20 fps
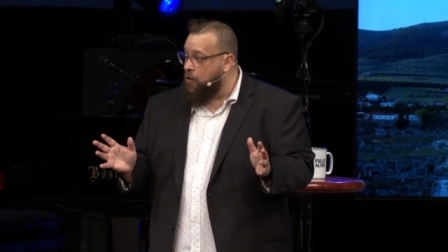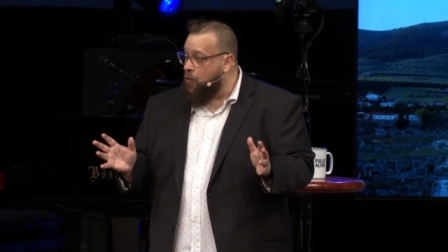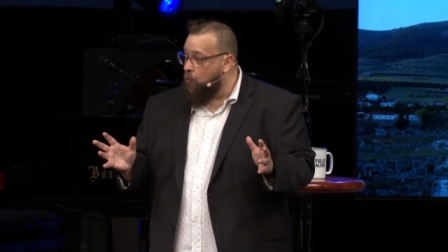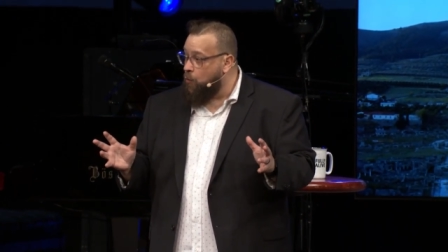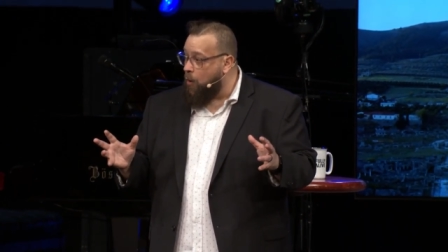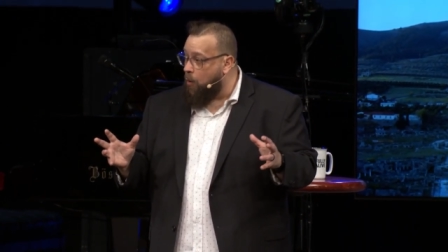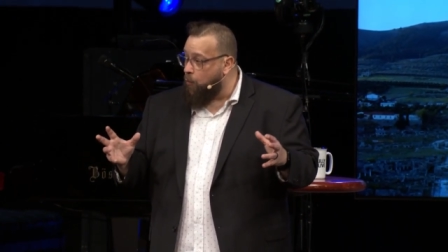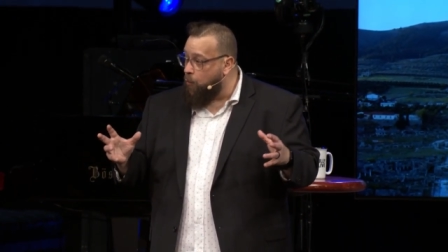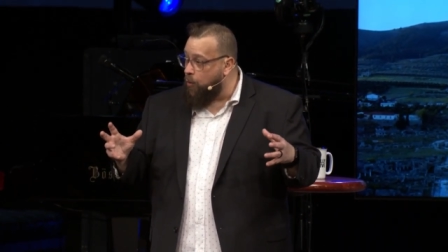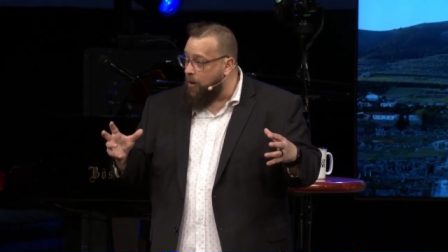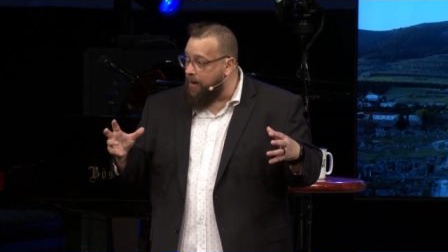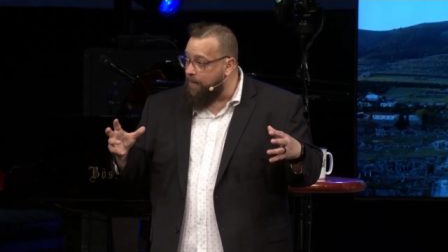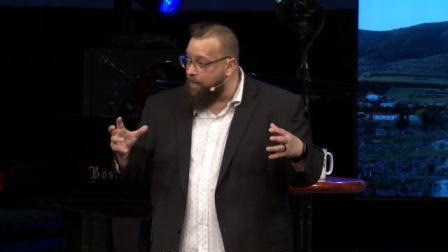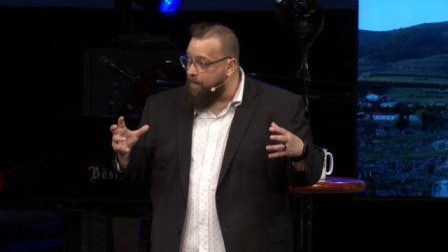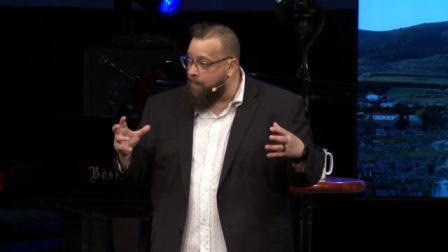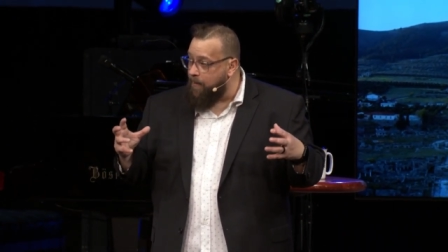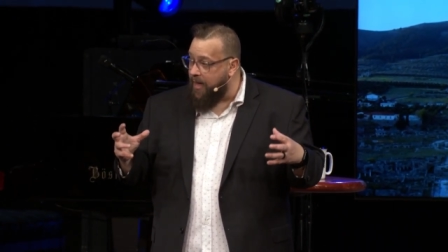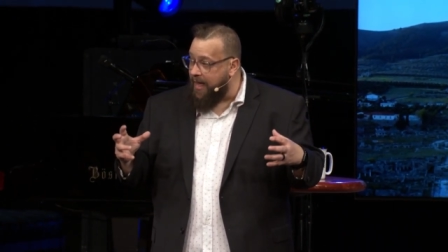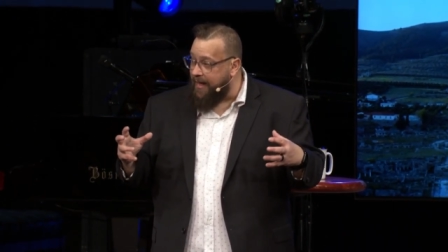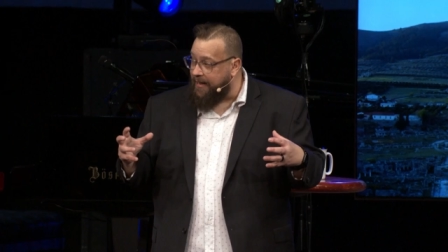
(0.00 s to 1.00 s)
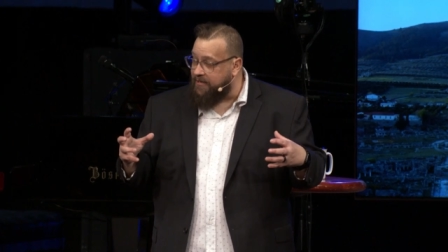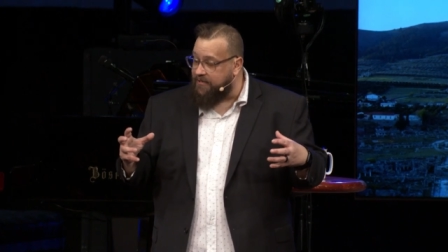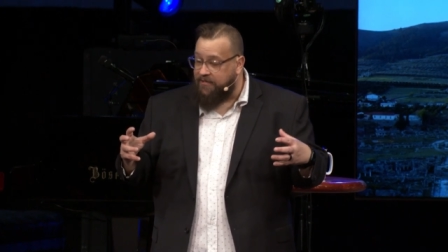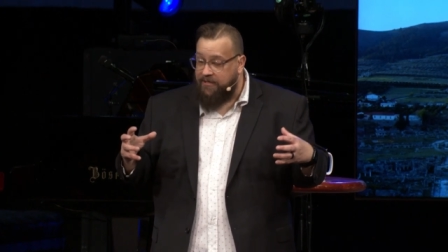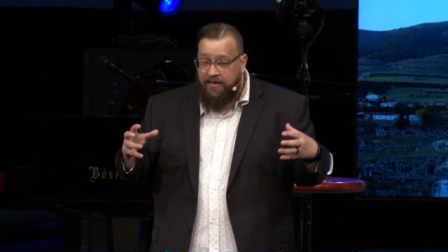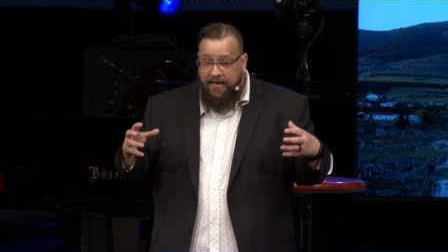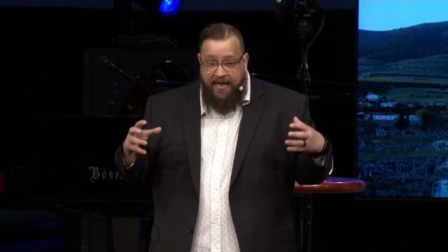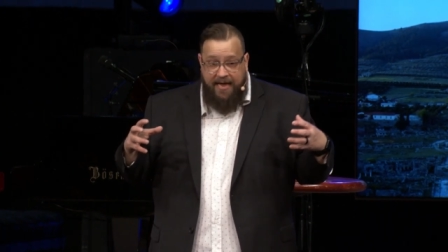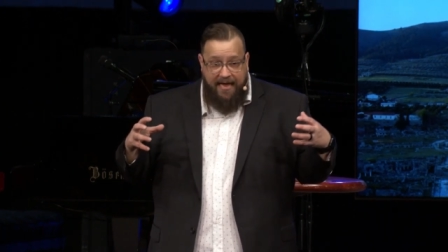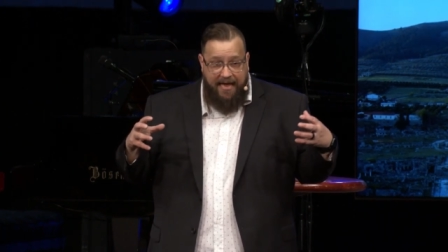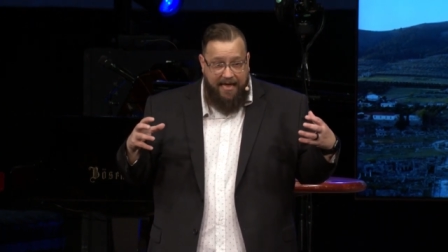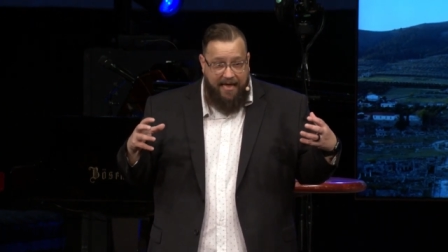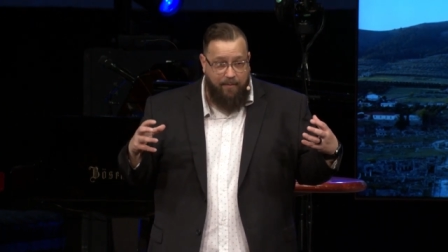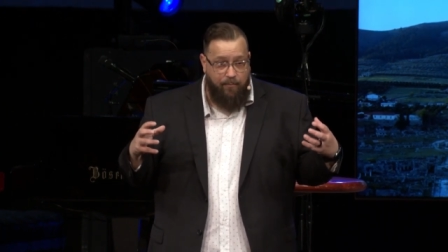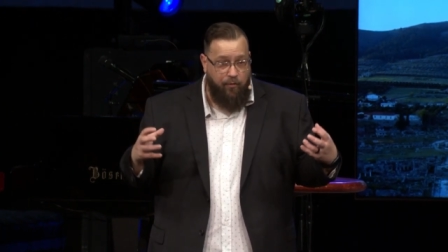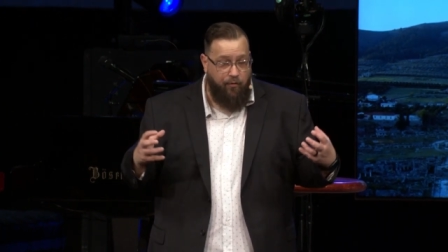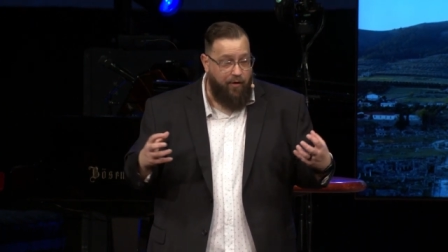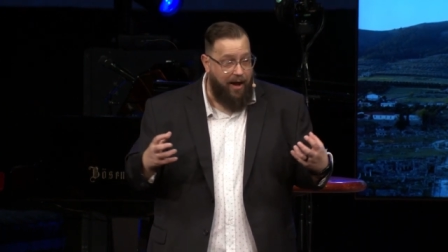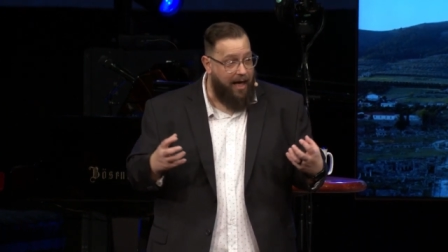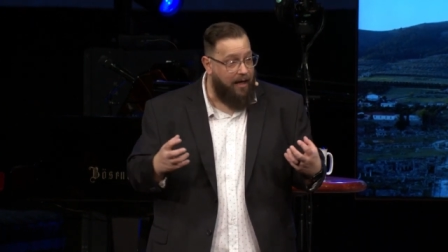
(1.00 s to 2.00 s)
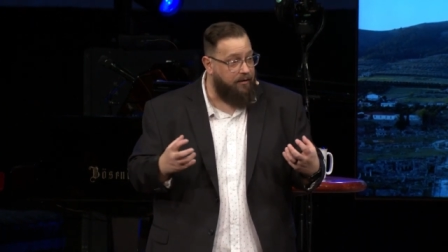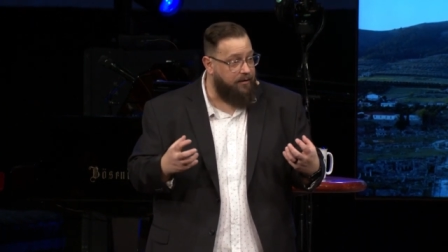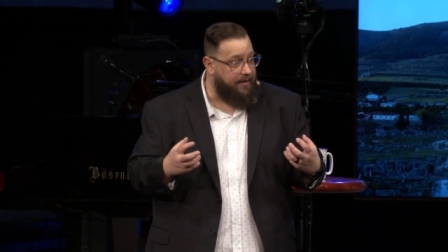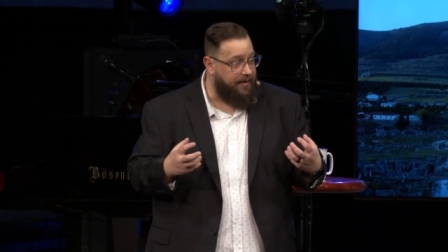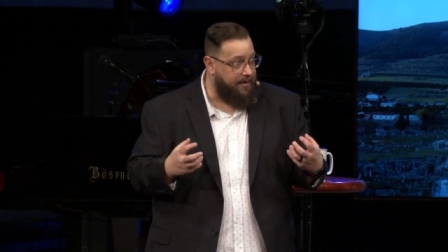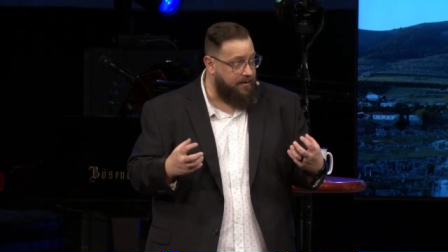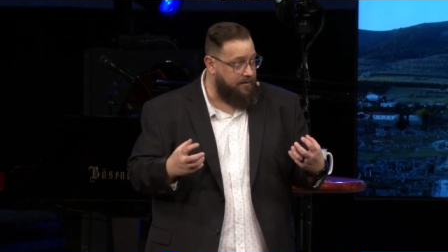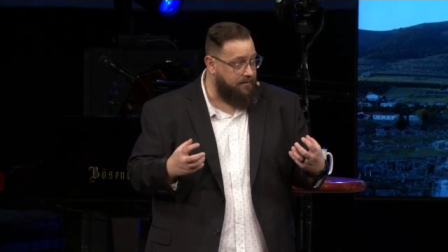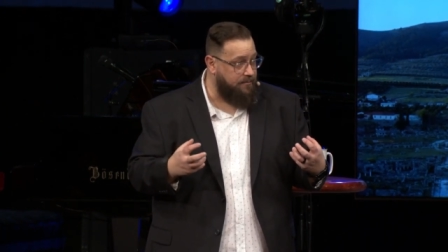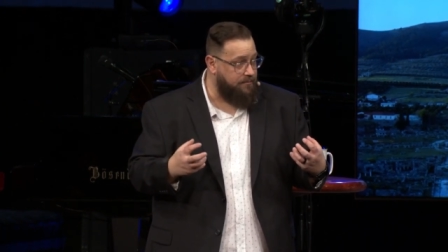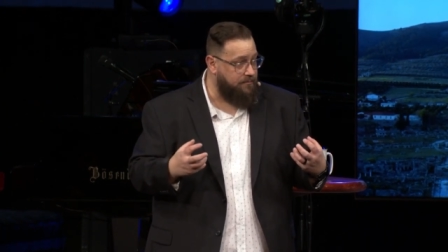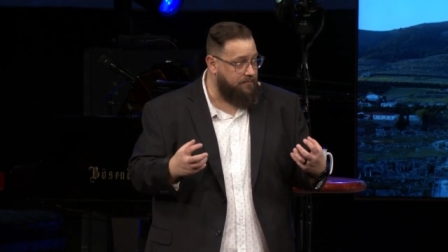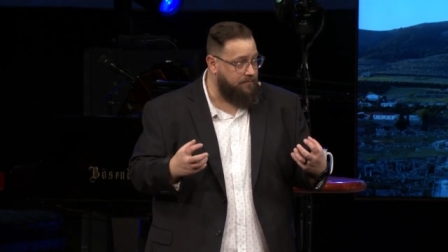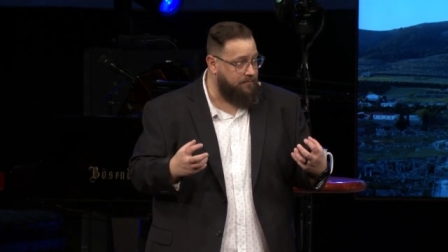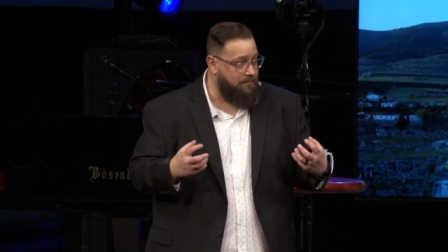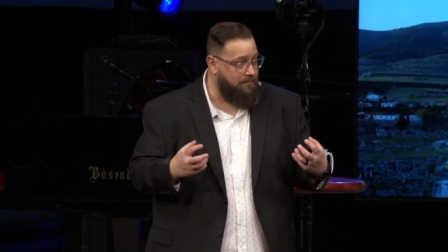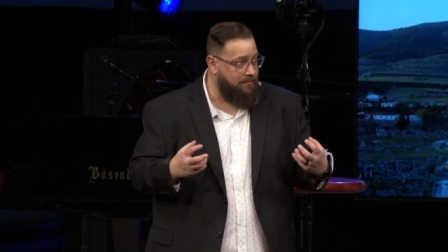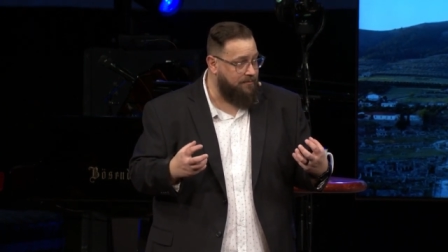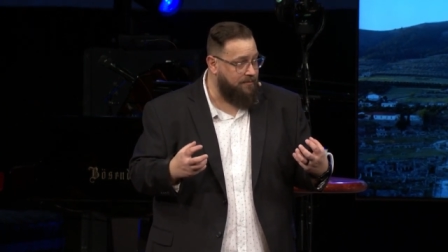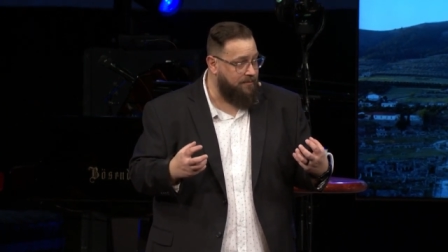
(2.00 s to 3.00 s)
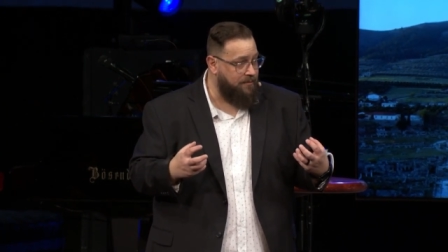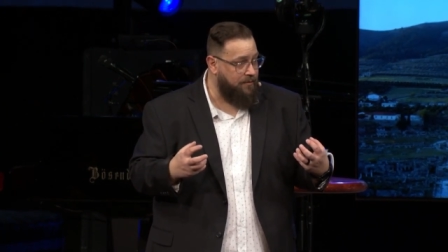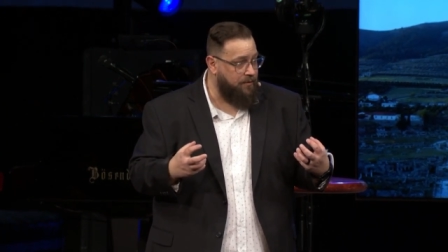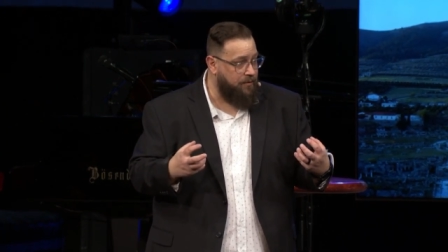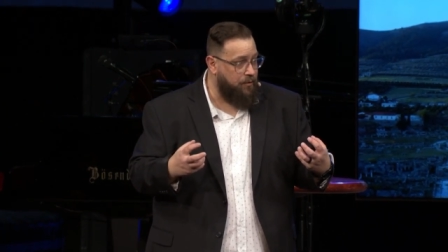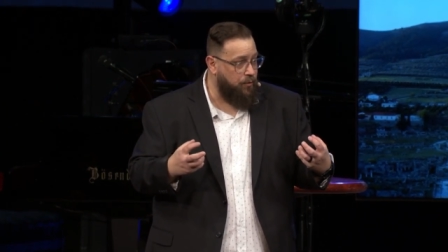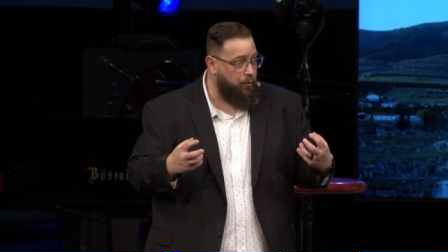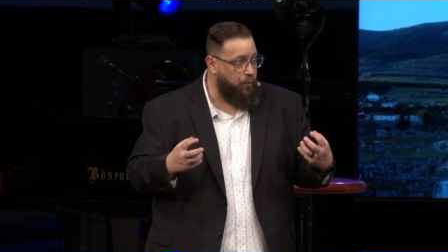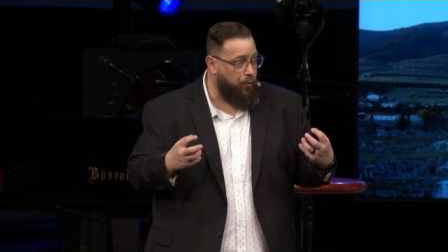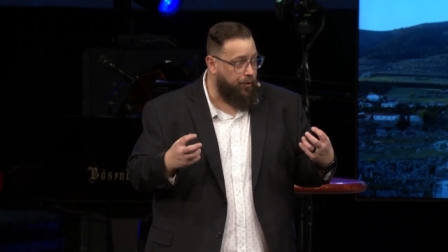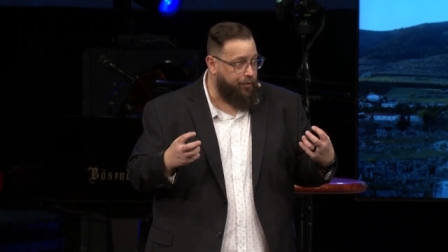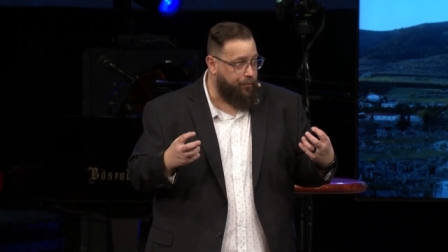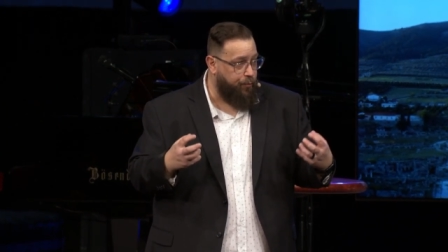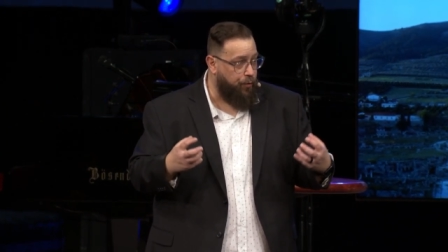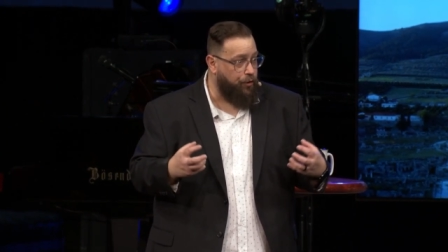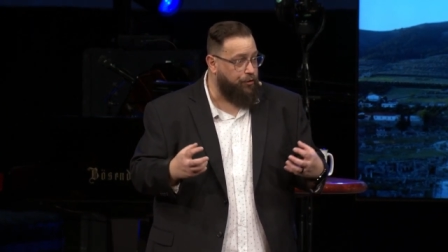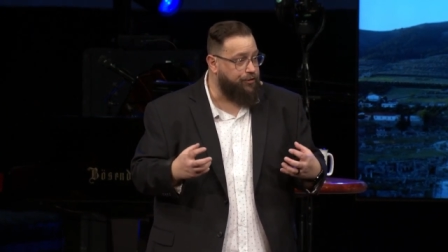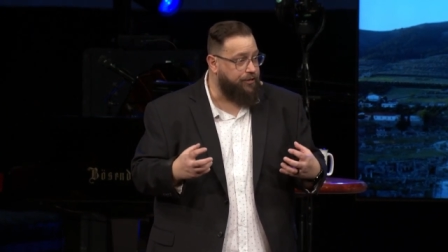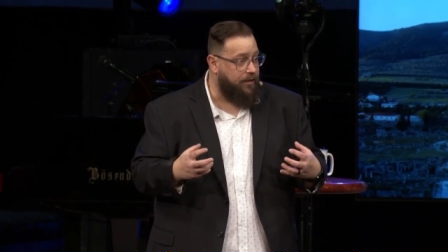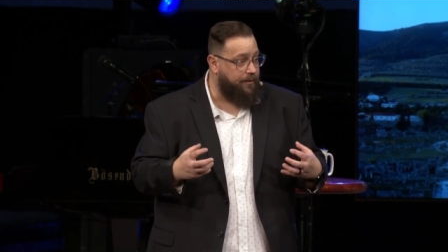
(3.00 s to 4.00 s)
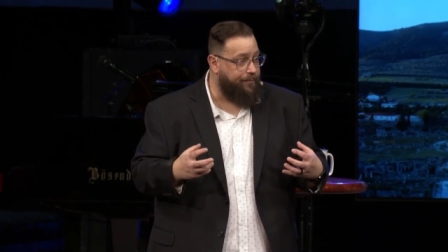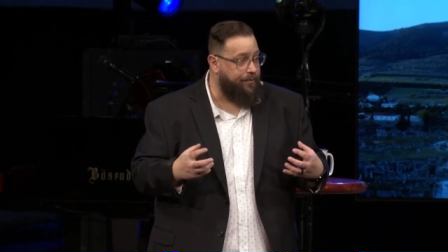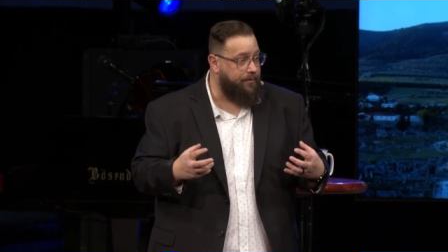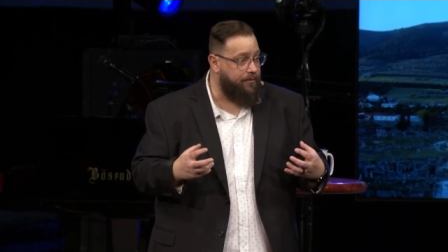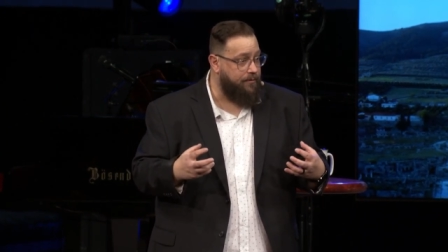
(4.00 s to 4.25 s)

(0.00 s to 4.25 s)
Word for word: when we mix immorality with worship.